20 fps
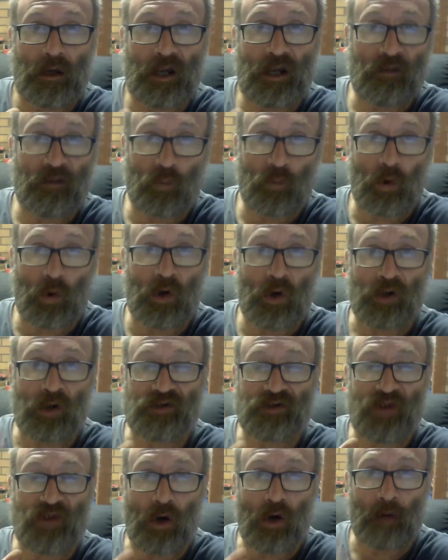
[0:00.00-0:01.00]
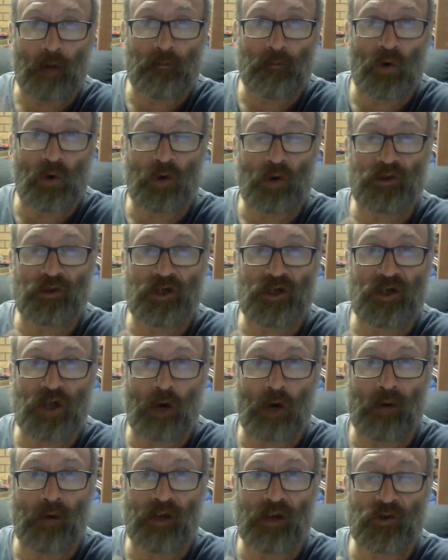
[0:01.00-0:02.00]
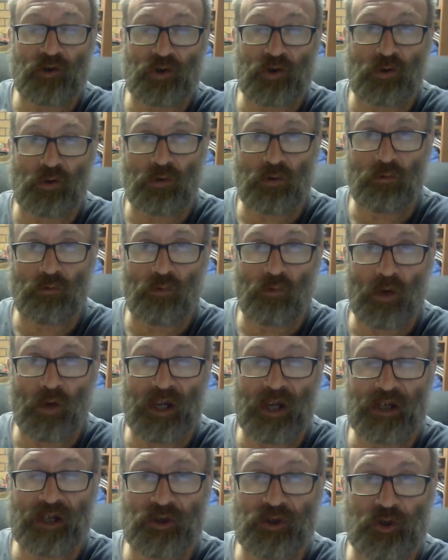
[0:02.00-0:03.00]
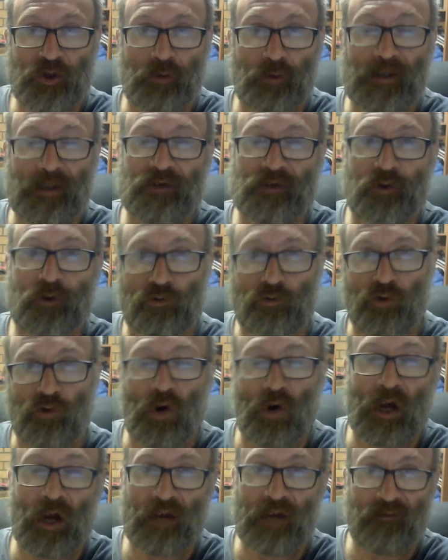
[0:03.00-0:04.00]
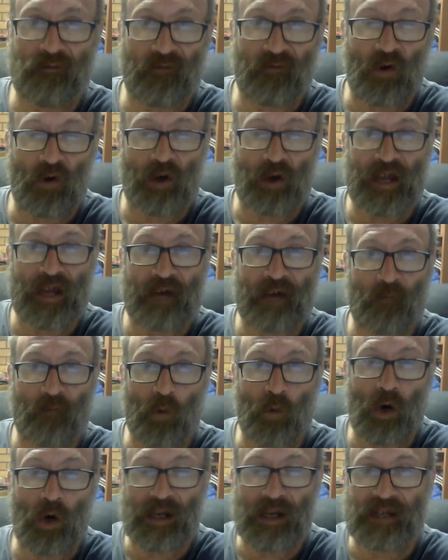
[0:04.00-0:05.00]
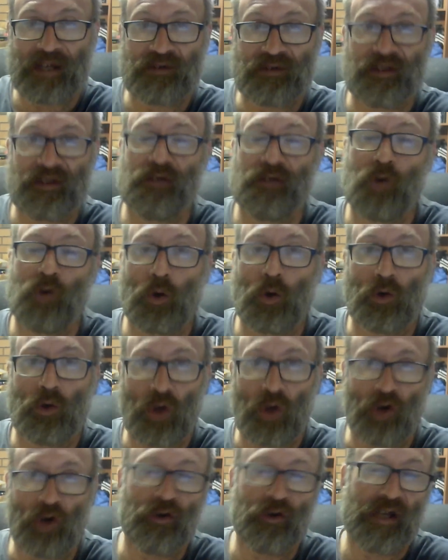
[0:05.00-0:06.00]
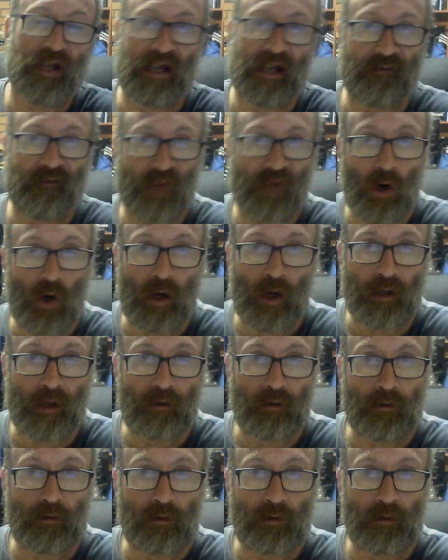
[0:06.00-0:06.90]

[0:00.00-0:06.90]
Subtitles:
It works. I'm not going to redo it to try and find out why it did not load EFI.